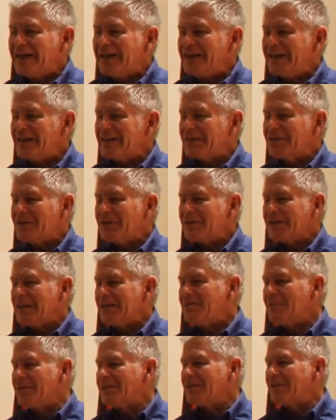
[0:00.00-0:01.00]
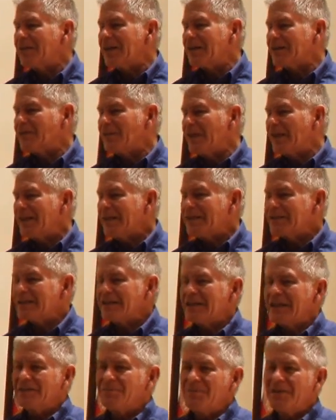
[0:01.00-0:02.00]
And of course, I'd been to Las Vegas
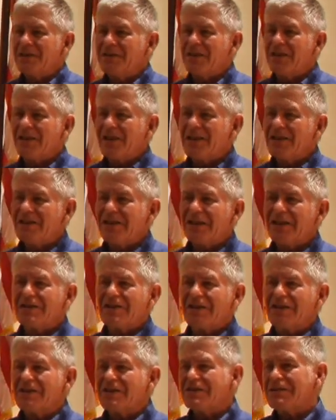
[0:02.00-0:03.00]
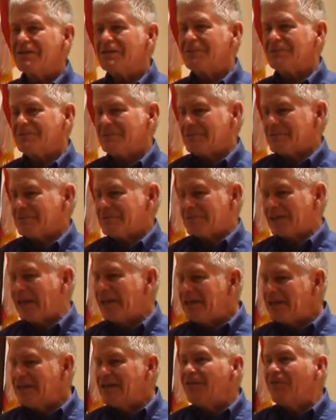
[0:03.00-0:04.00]
and I'd been to Los Angeles,
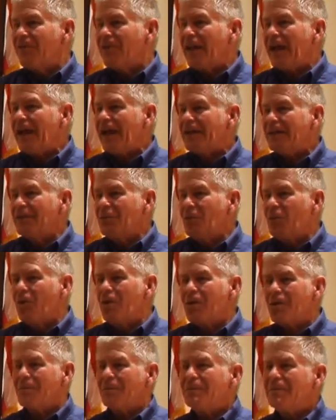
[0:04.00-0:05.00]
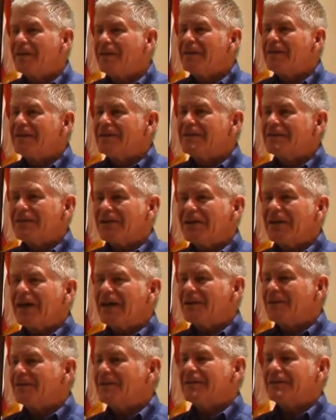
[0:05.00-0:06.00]
nice and flat and warm. So
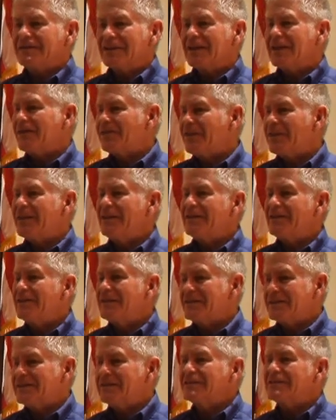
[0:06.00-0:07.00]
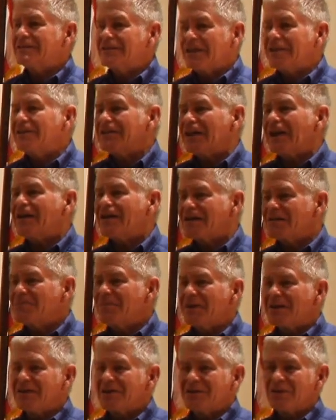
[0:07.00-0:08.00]
I figured, the hard
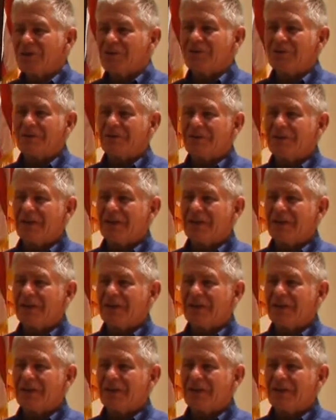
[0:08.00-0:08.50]
part is over.